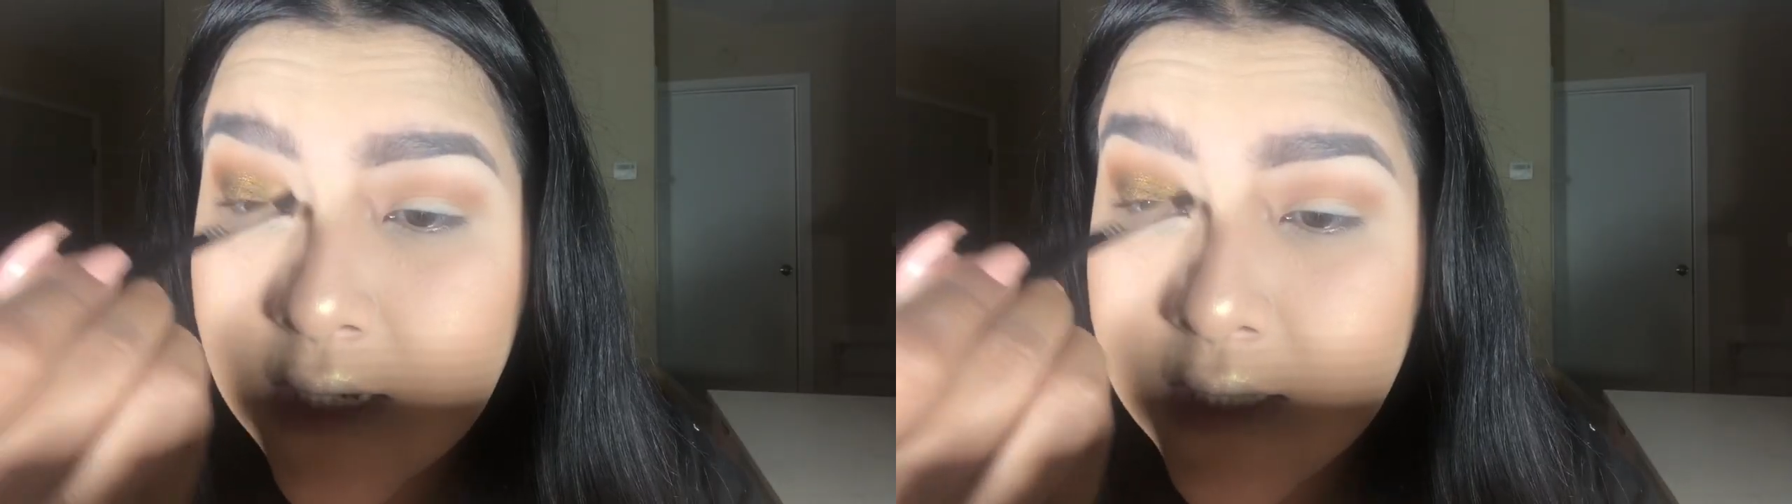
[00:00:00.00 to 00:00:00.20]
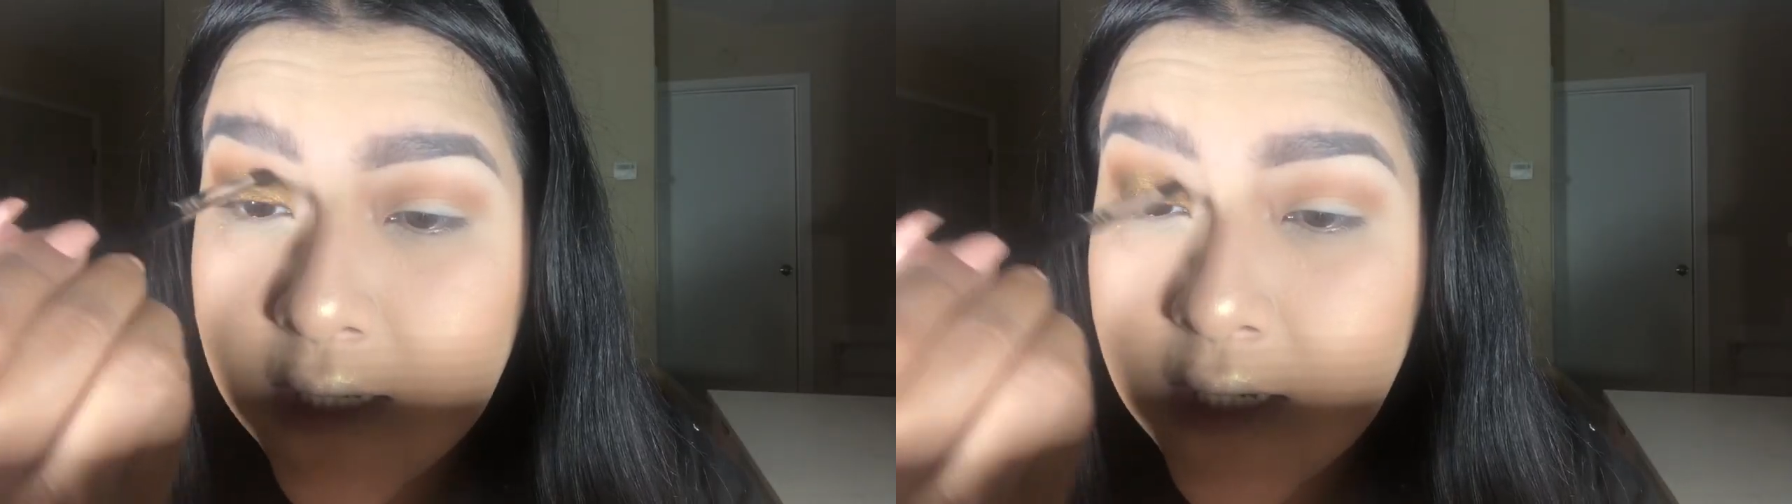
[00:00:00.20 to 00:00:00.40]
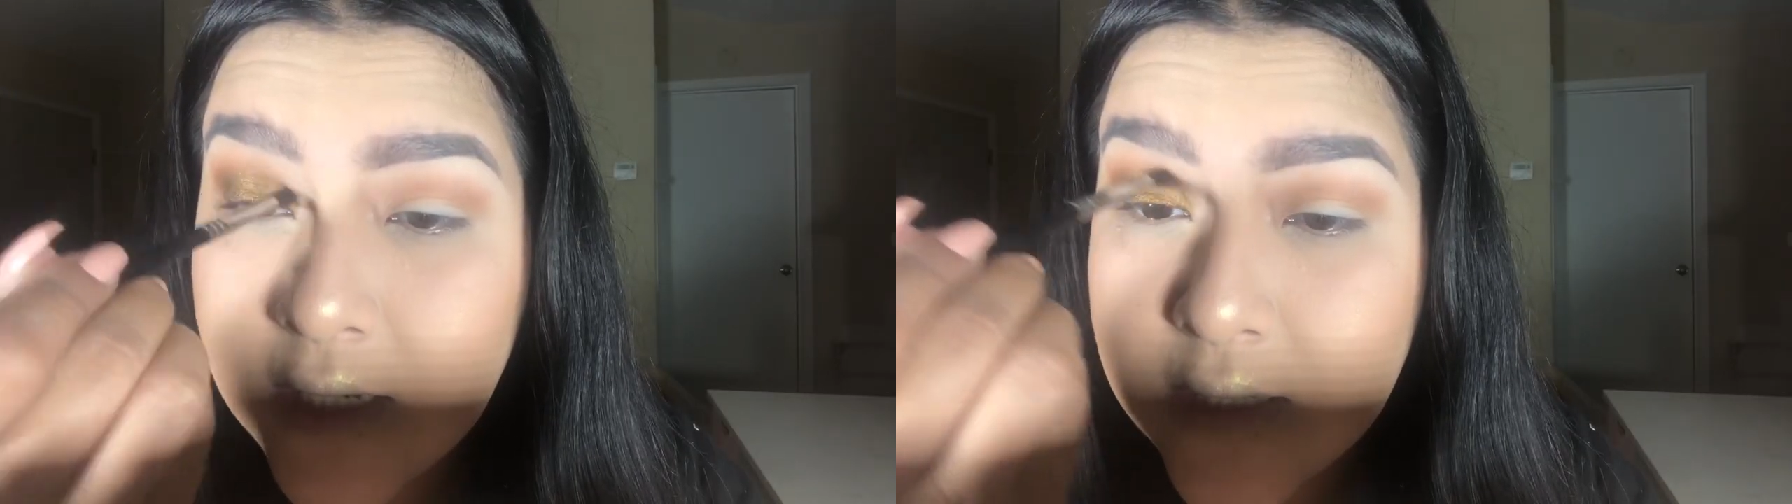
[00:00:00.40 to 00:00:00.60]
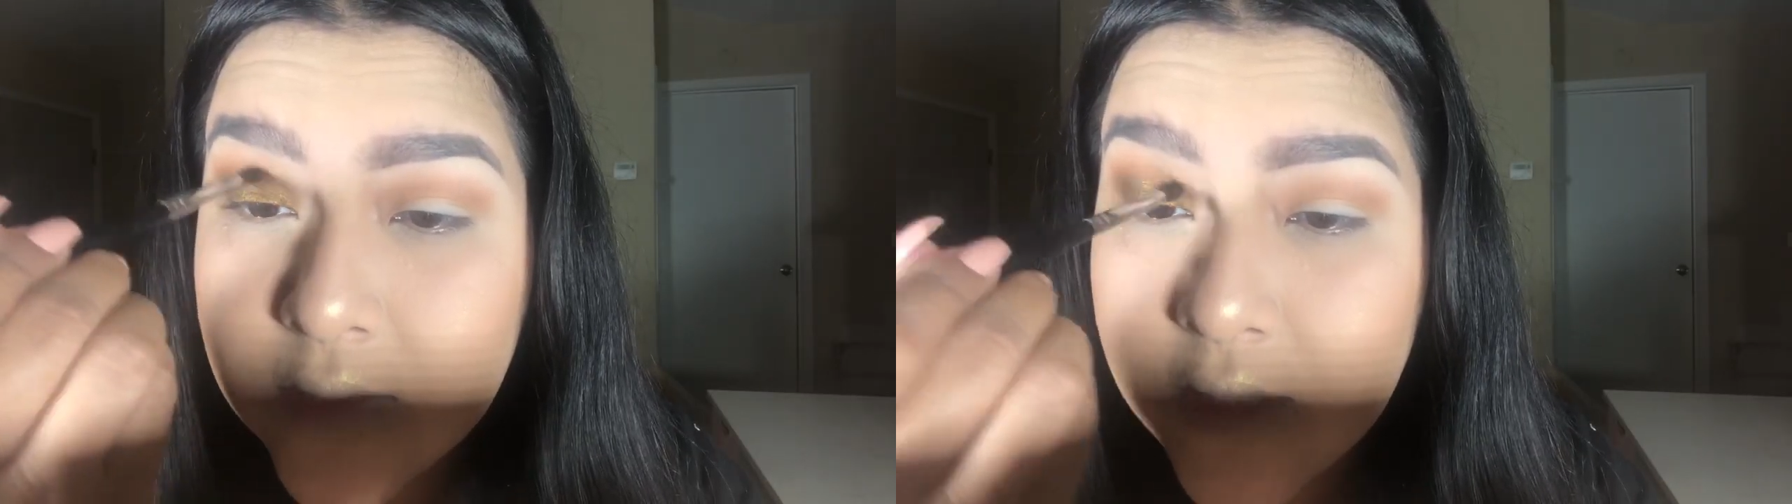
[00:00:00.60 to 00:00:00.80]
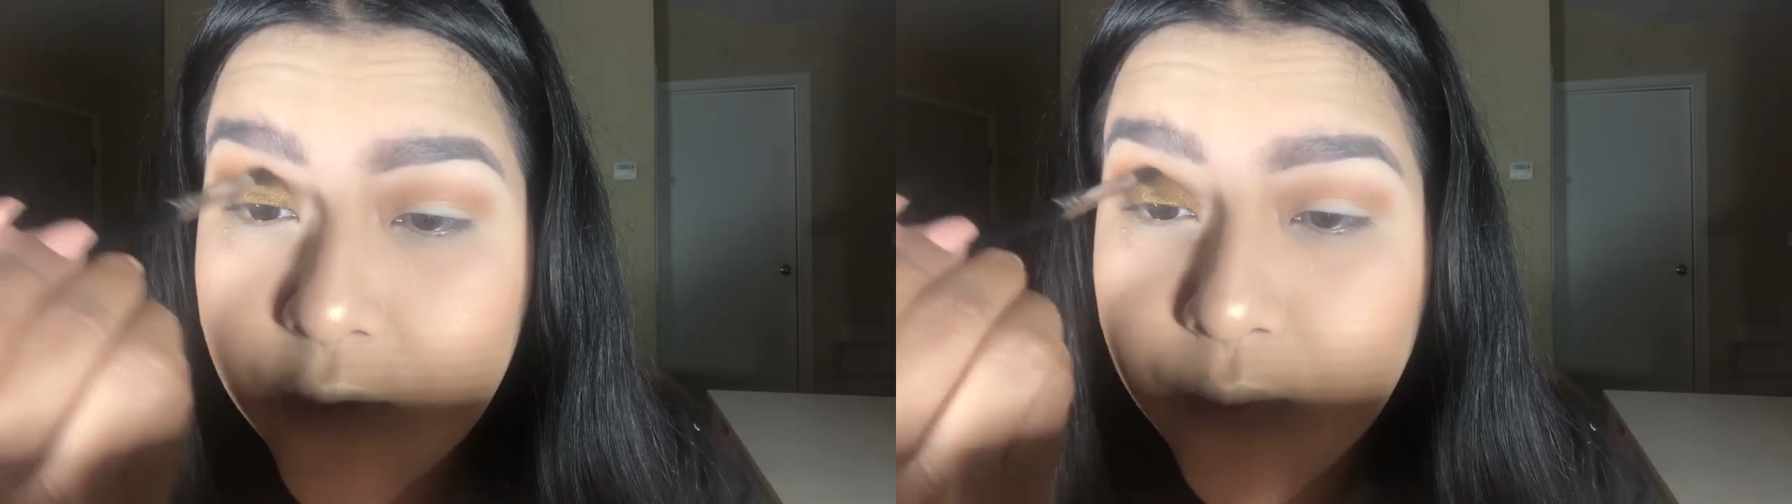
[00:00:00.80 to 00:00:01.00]
I think
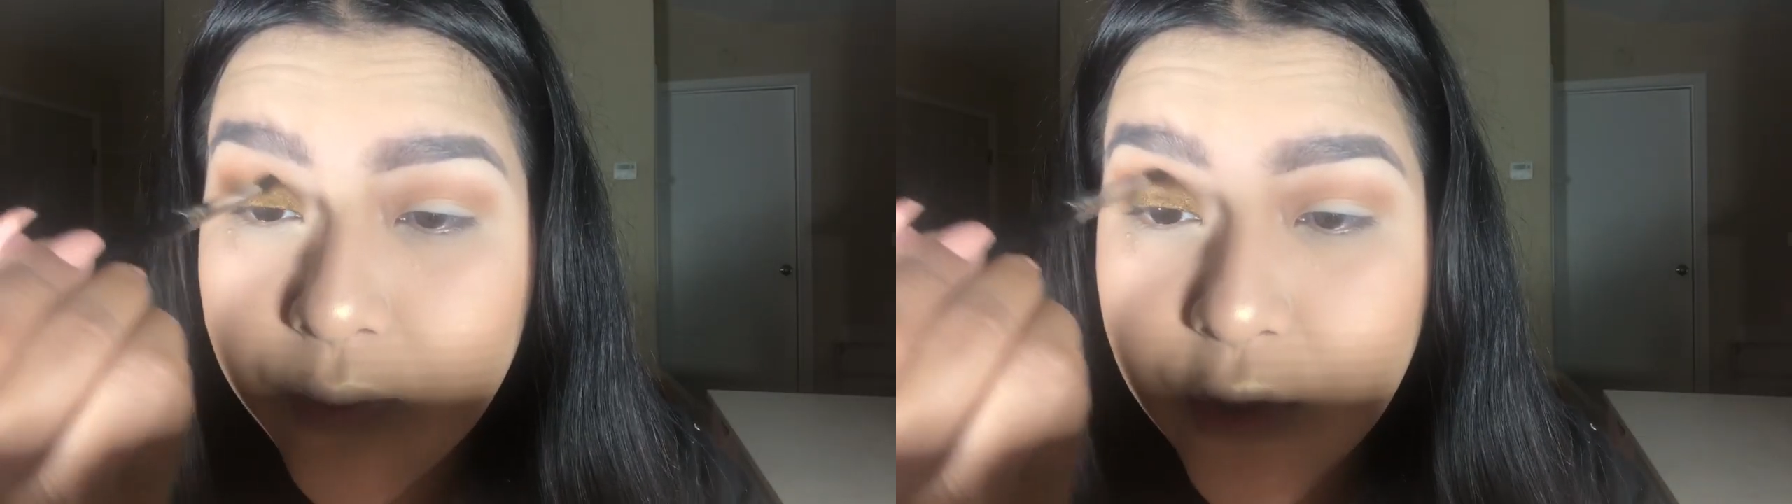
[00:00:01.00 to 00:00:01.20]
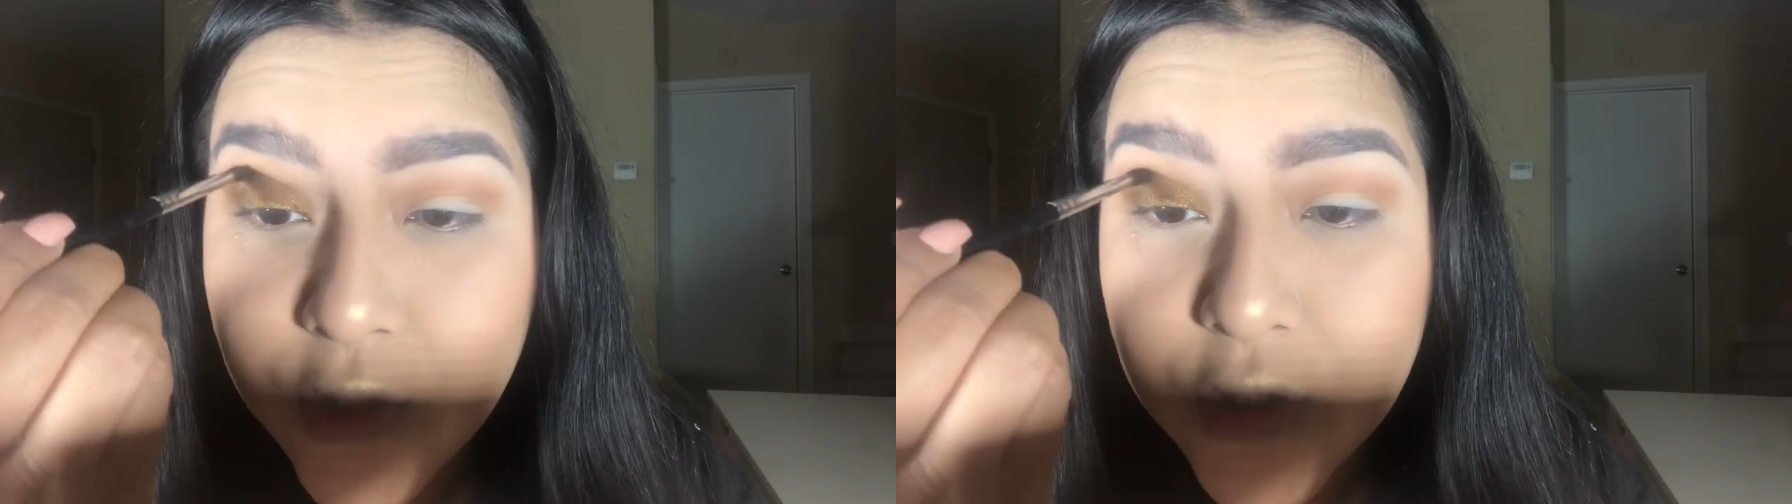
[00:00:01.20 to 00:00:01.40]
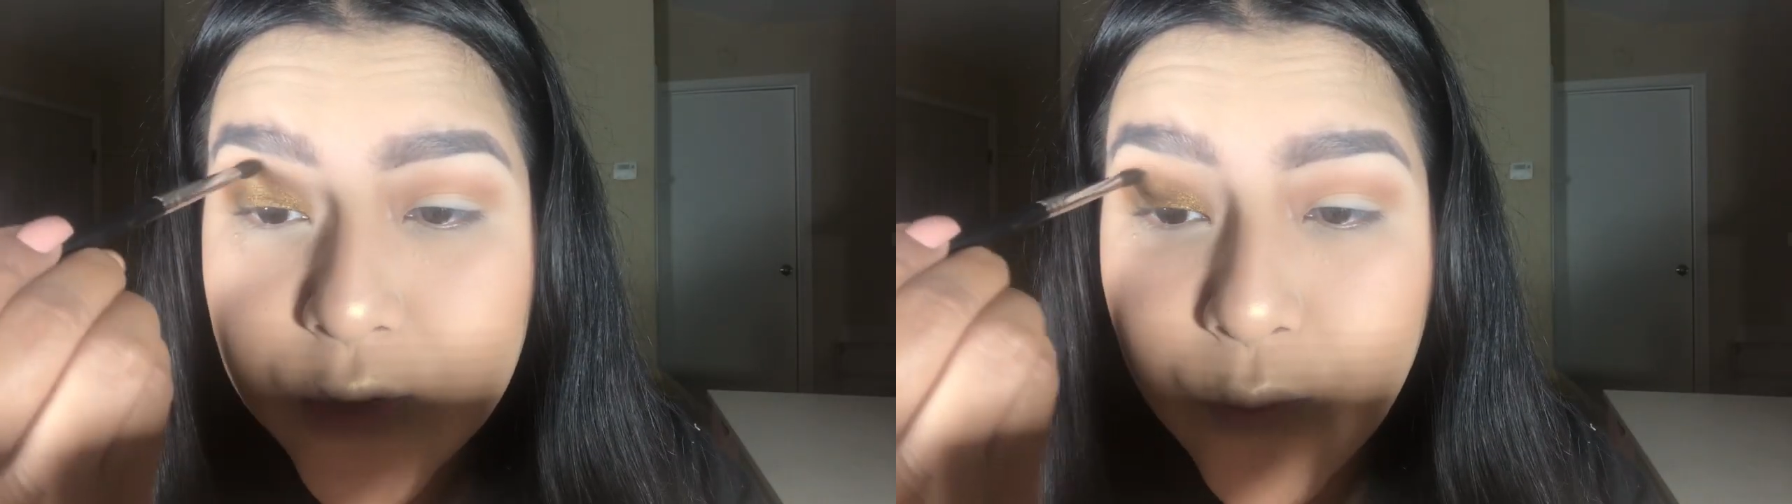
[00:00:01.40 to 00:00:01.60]
this little brush